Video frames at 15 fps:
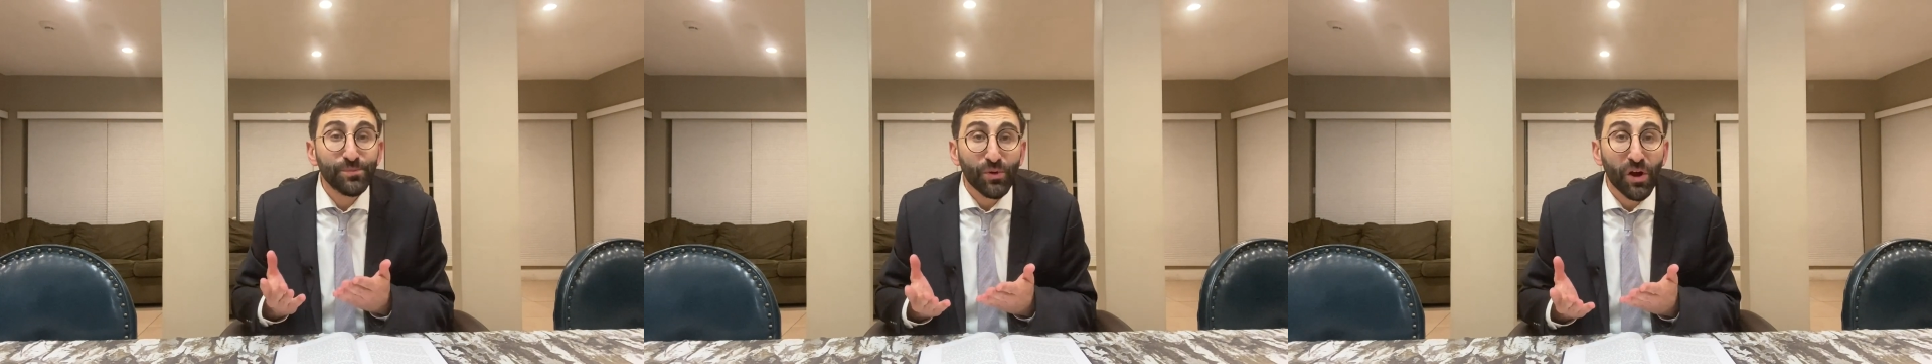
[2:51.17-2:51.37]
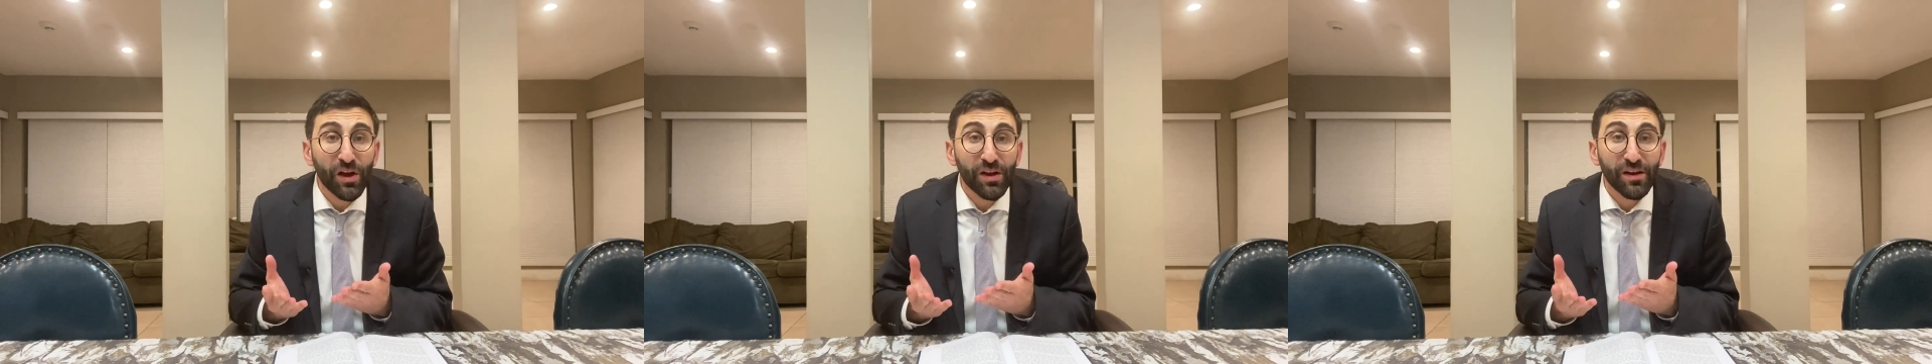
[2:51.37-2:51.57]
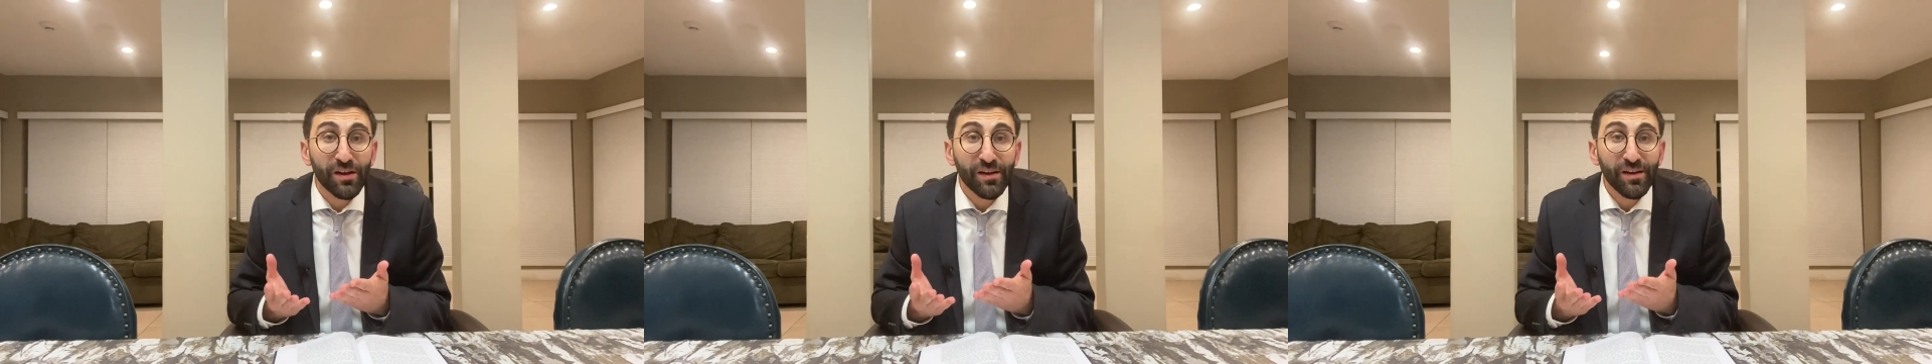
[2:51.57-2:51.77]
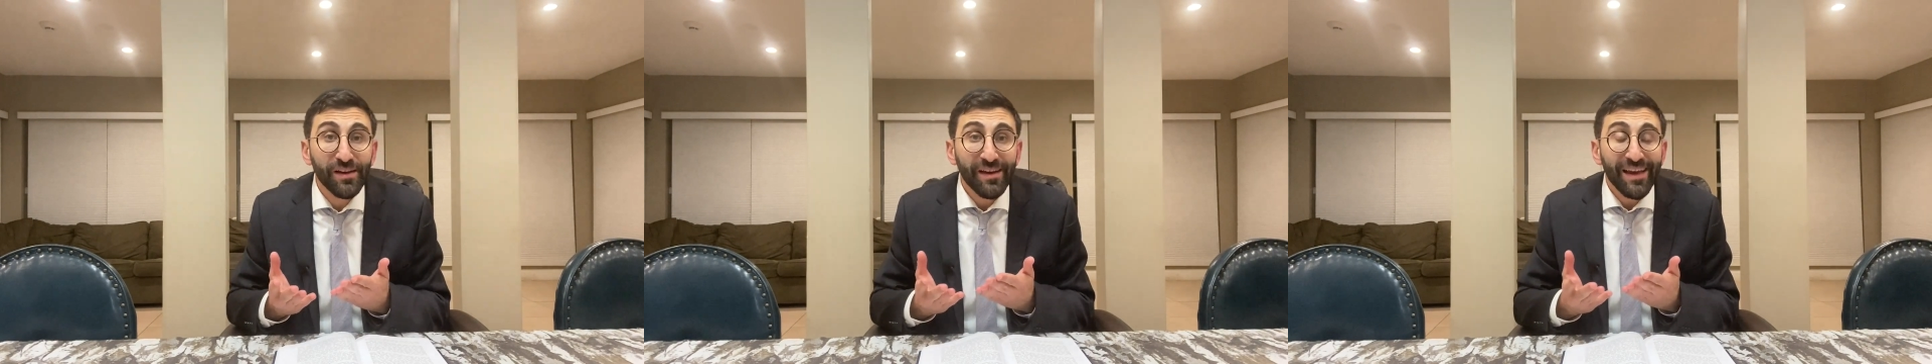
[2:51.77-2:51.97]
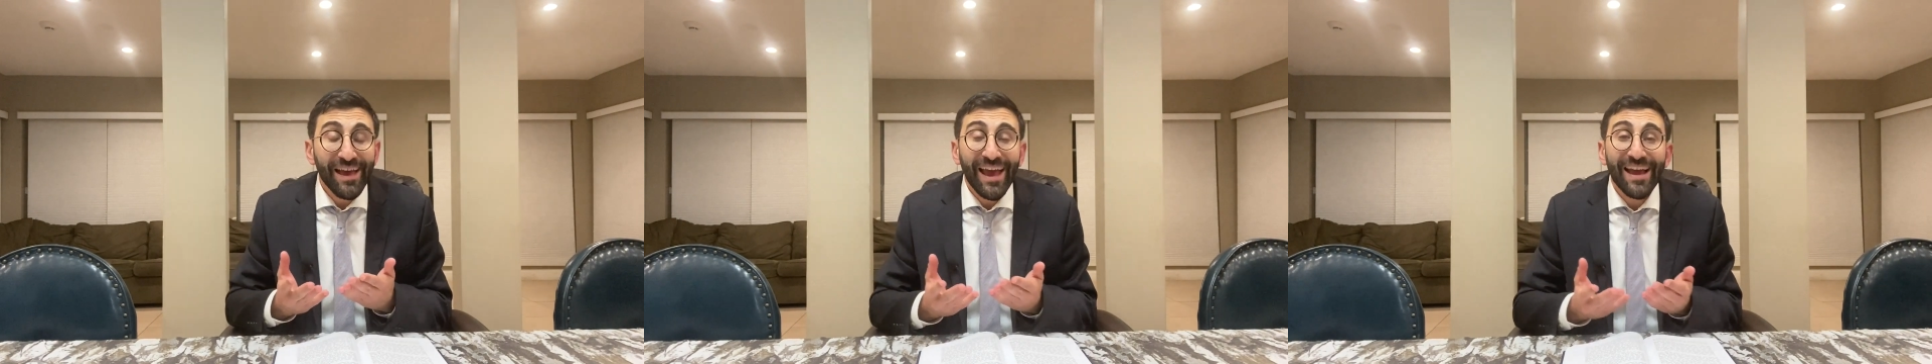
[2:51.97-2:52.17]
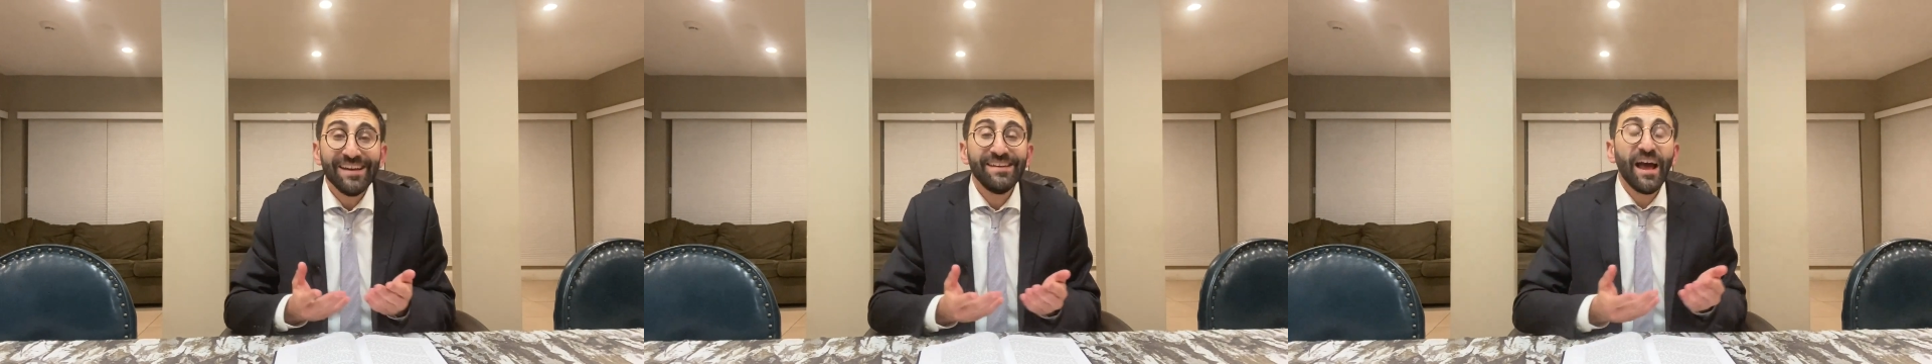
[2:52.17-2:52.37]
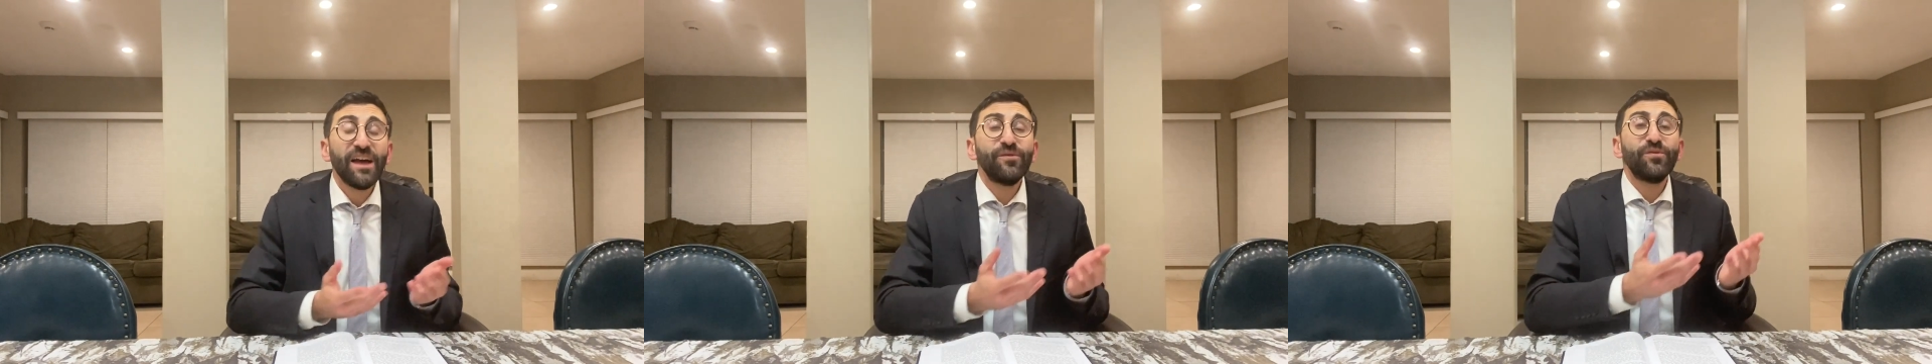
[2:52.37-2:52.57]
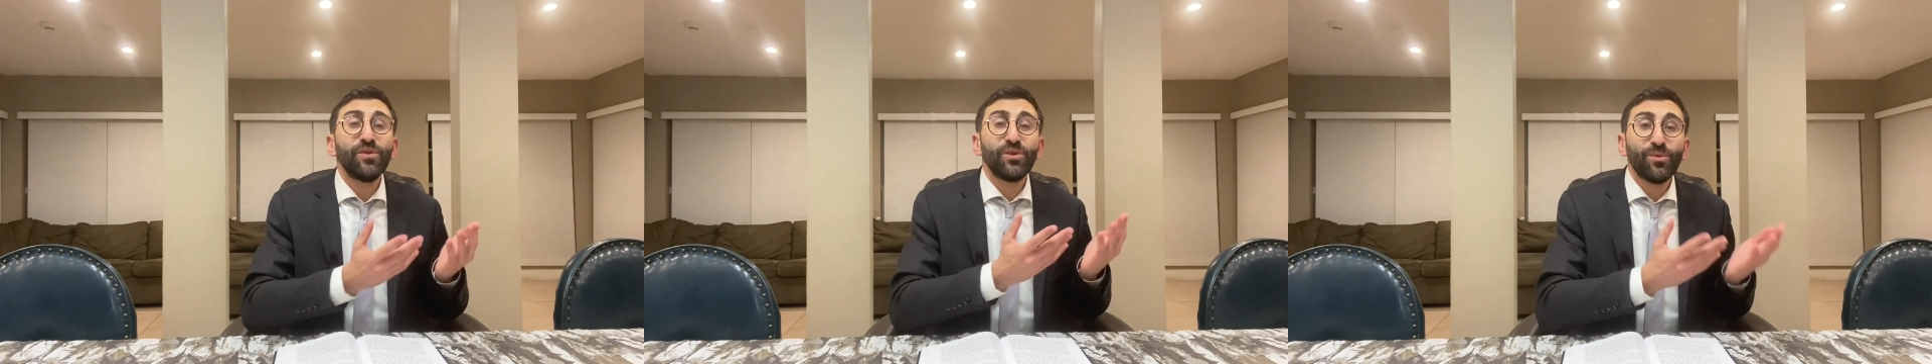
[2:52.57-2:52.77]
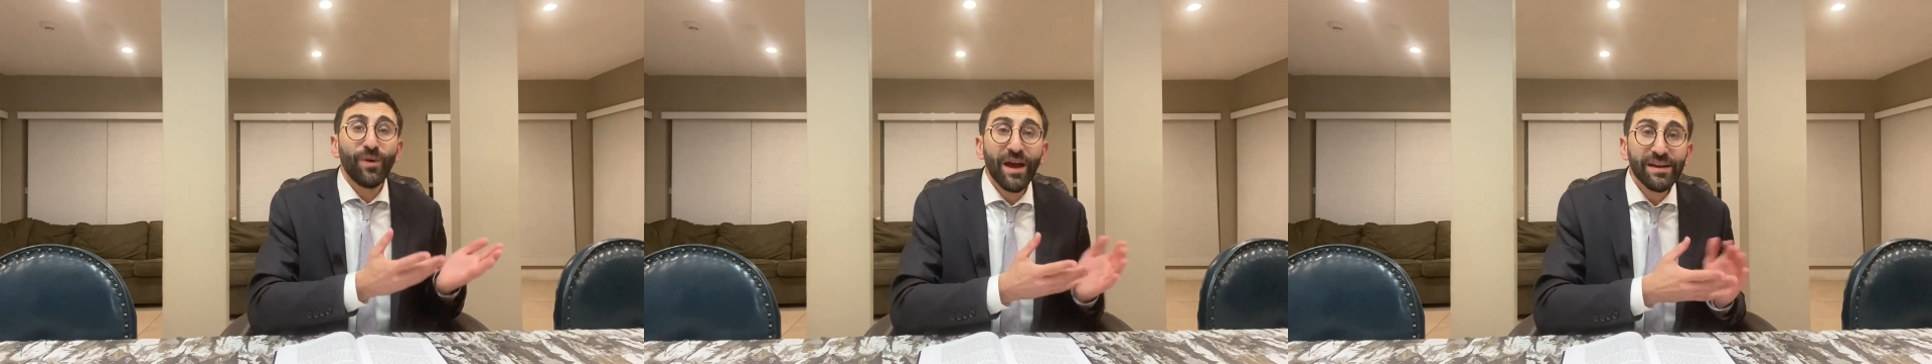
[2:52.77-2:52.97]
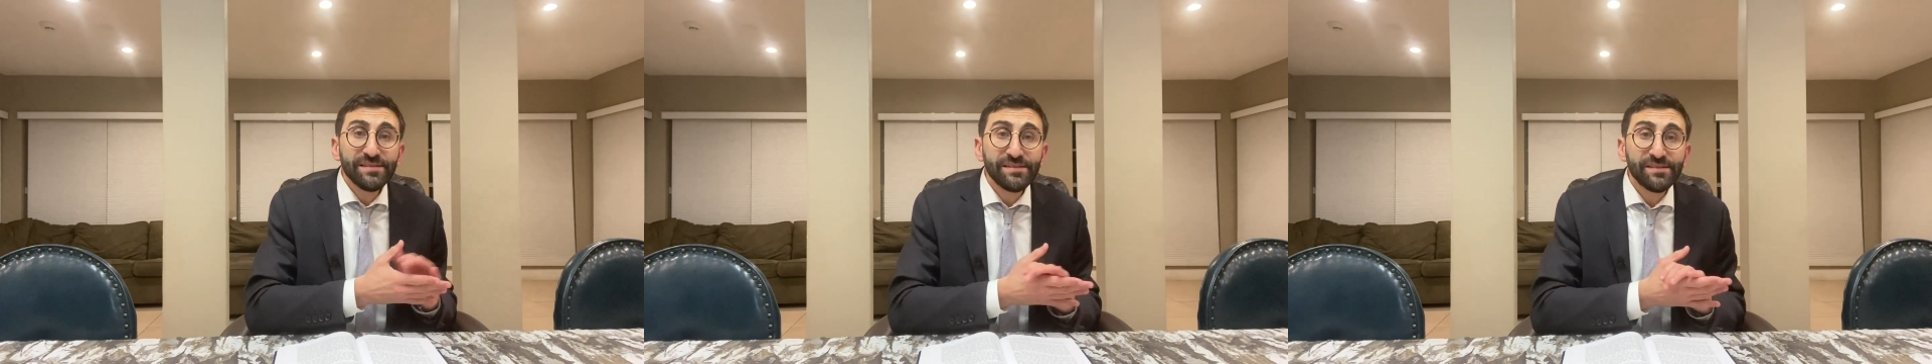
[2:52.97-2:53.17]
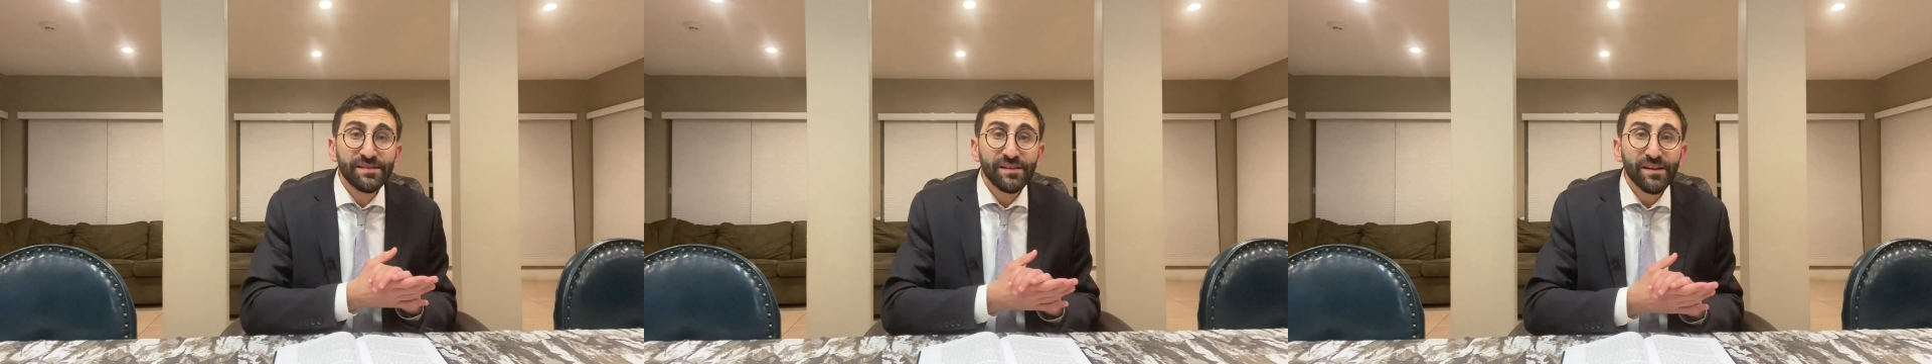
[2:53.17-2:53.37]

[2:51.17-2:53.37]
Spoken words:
bracha and not for the rest,